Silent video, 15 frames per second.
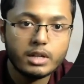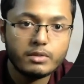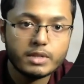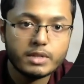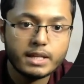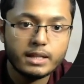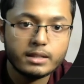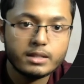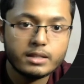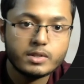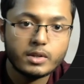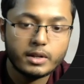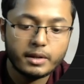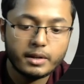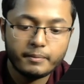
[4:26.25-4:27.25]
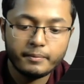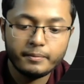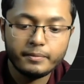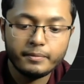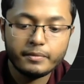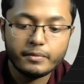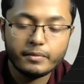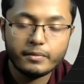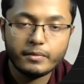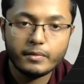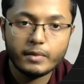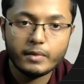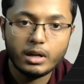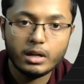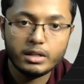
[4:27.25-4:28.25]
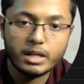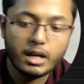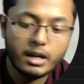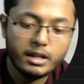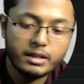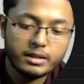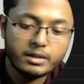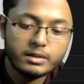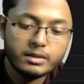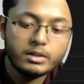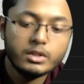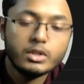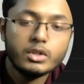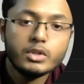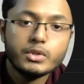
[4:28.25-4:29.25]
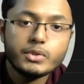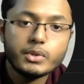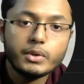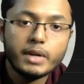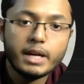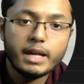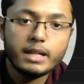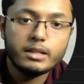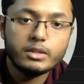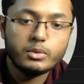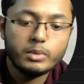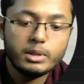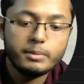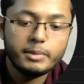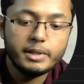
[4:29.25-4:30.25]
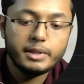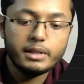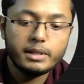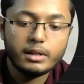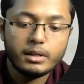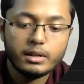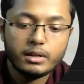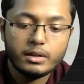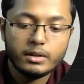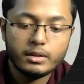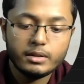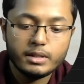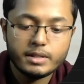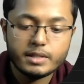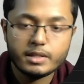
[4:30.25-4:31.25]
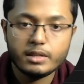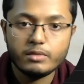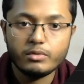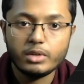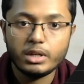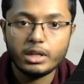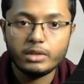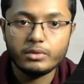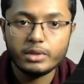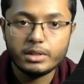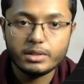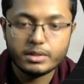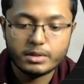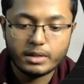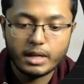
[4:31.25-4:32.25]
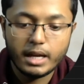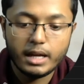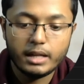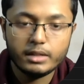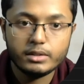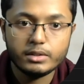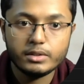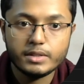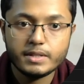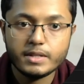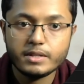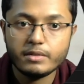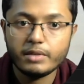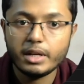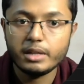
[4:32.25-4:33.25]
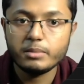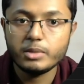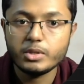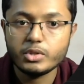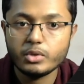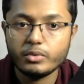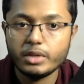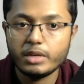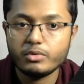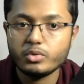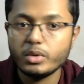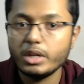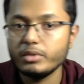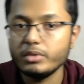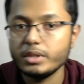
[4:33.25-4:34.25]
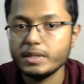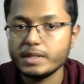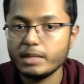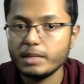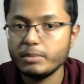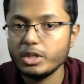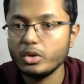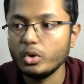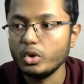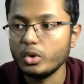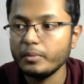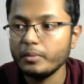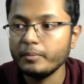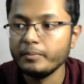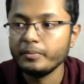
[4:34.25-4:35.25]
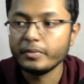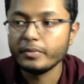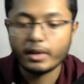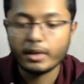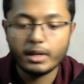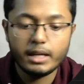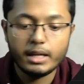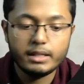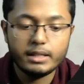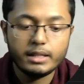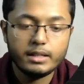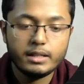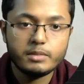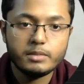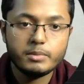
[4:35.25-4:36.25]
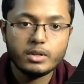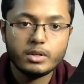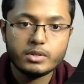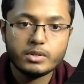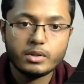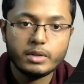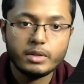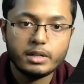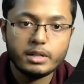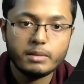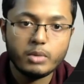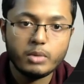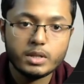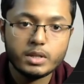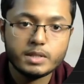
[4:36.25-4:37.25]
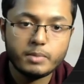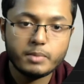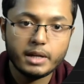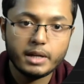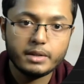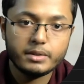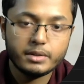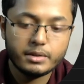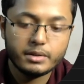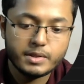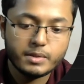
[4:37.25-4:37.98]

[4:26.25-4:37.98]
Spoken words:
Yeah, it was health. Sorry. Yeah, health. So health will be let's give 100, and this is a variable, so we have to end with a semicolon. And then let me also create a boss sprite.